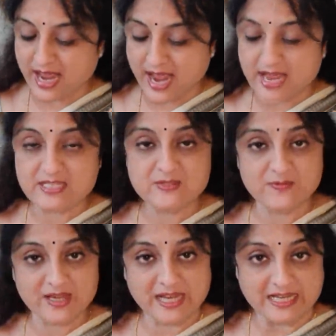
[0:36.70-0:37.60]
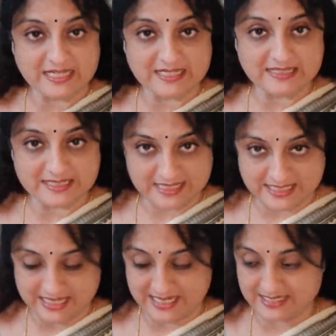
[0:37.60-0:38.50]
As we learn
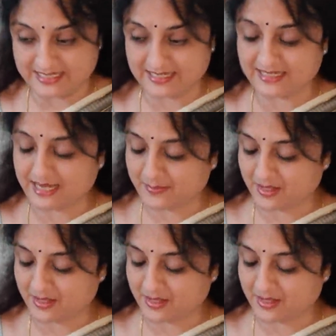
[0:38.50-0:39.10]
this lesson,